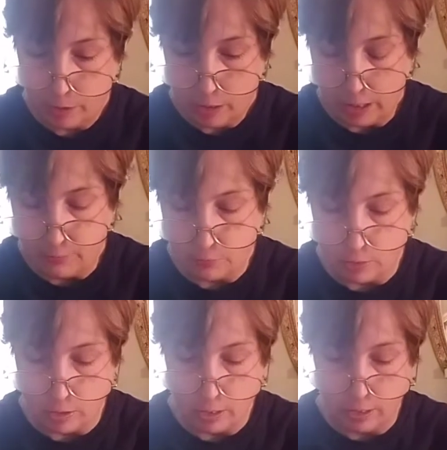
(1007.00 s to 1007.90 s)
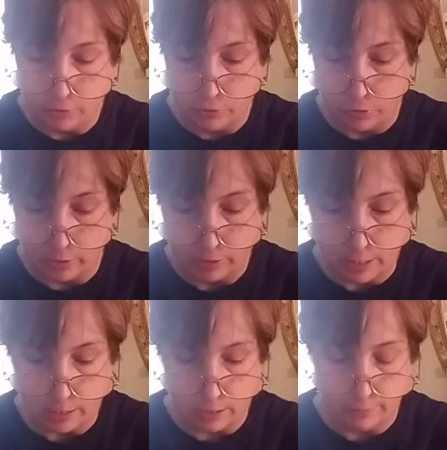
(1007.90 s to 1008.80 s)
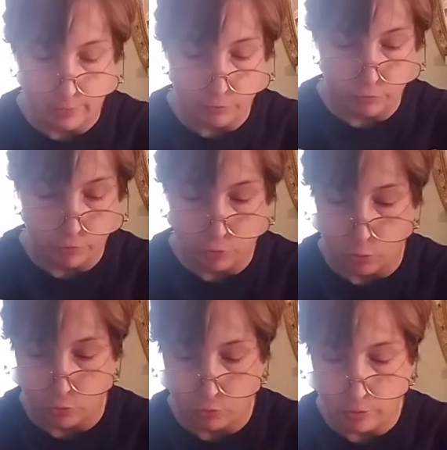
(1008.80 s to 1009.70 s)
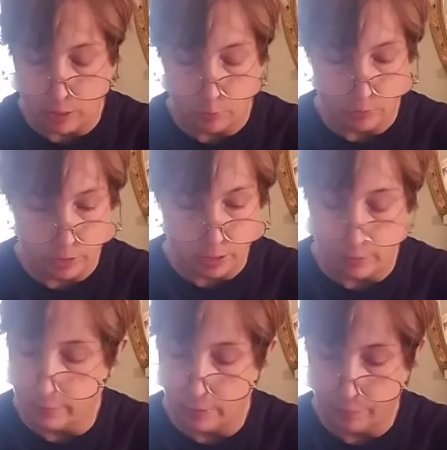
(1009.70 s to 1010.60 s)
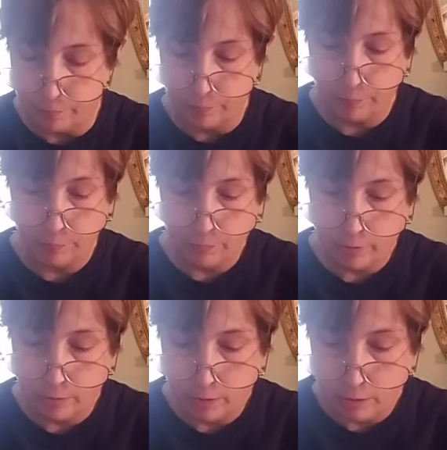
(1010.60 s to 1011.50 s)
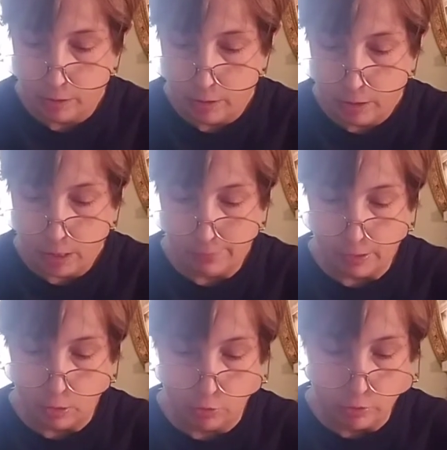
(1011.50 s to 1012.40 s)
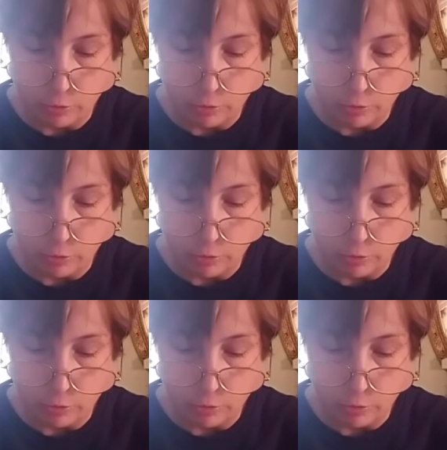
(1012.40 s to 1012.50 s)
After all, Anne's not exactly a veteran soldier, and that was the end of it. Have I already